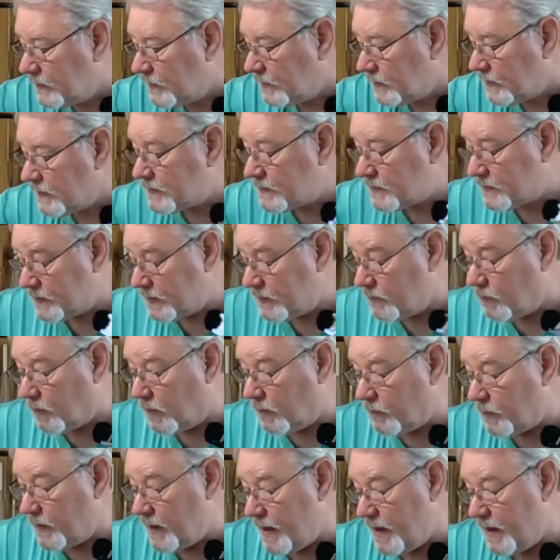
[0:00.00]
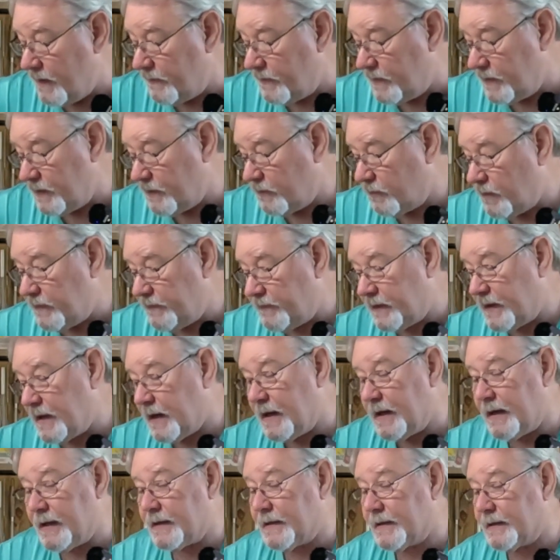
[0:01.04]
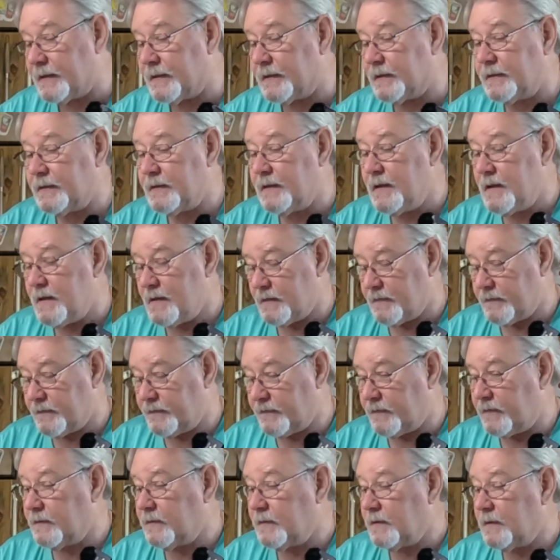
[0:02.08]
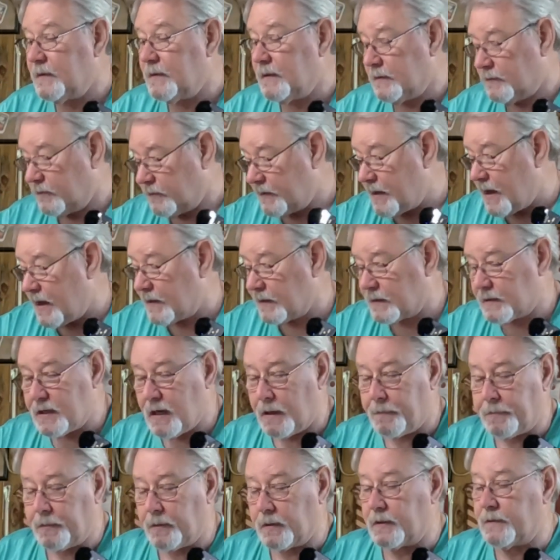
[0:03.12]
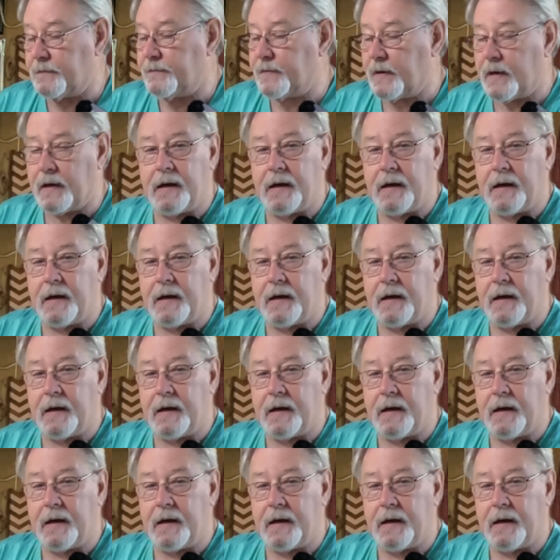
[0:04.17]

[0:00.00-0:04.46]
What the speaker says: Let's see what we have in here. We've got a couple of